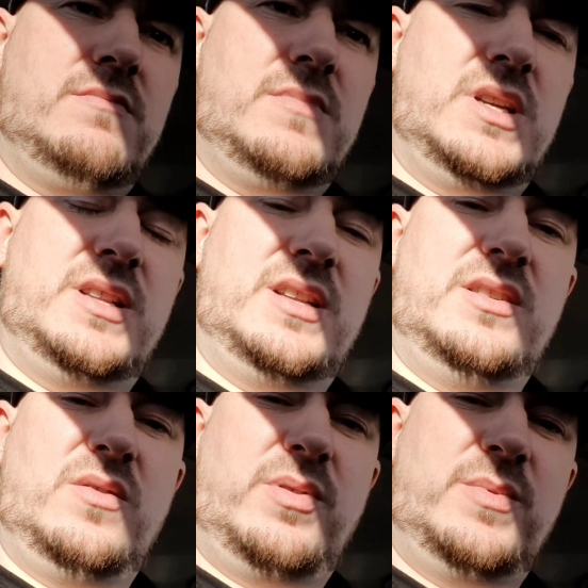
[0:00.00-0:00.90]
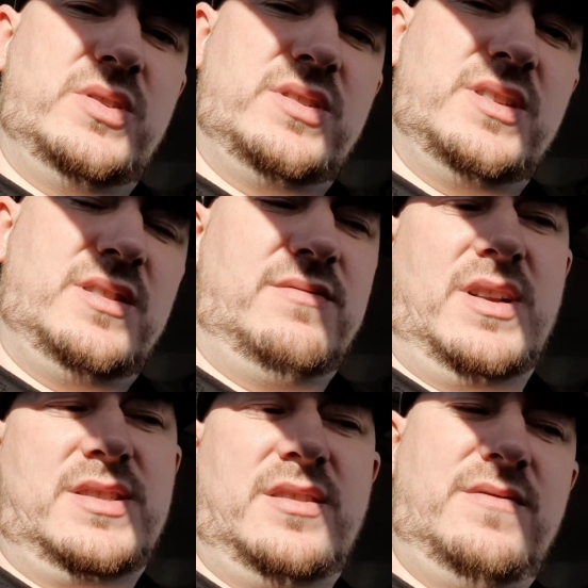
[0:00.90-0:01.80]
And then you'll probably just see the
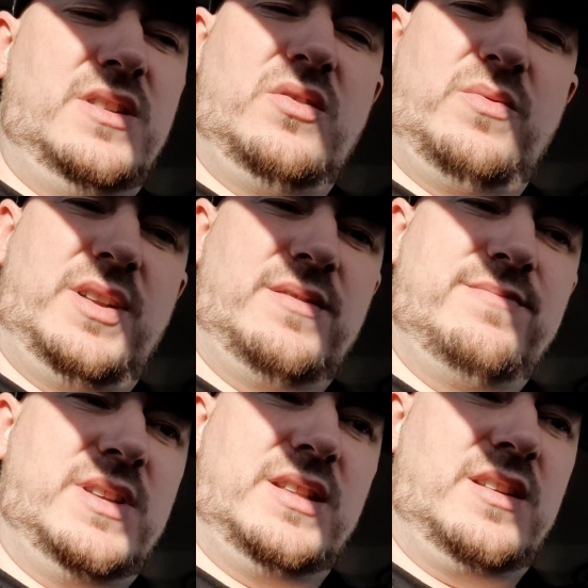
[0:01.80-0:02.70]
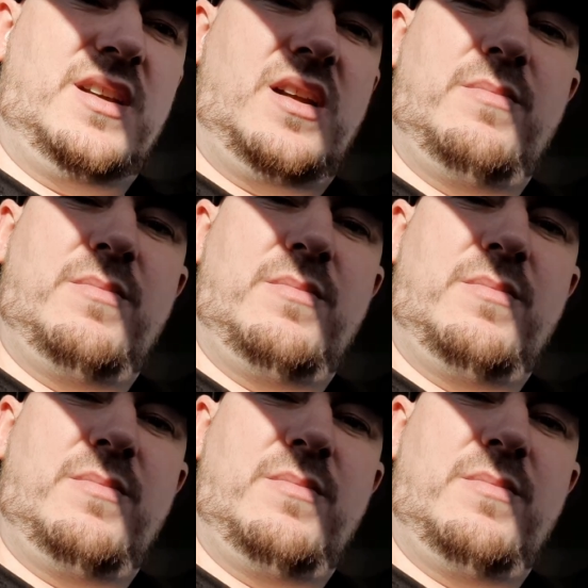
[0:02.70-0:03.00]
rest of the video when I get the car